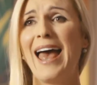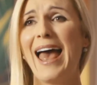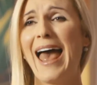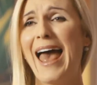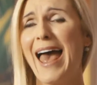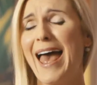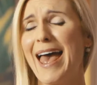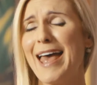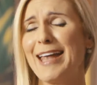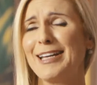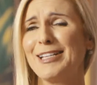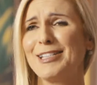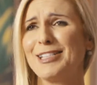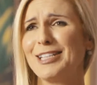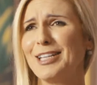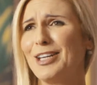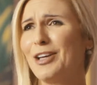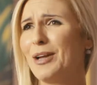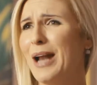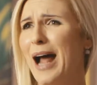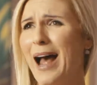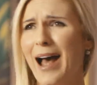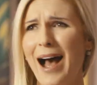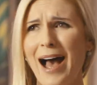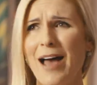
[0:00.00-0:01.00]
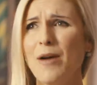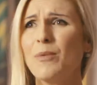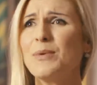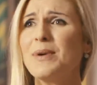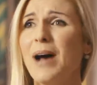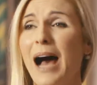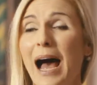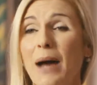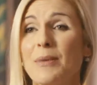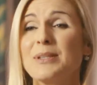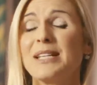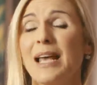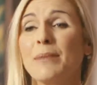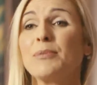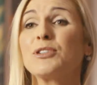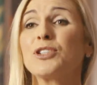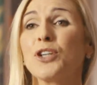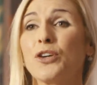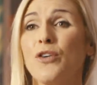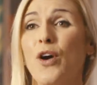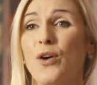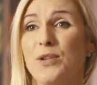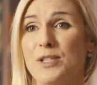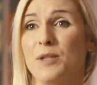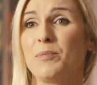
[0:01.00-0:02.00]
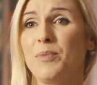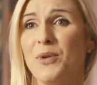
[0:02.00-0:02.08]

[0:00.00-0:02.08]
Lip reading: And I was able to grow as a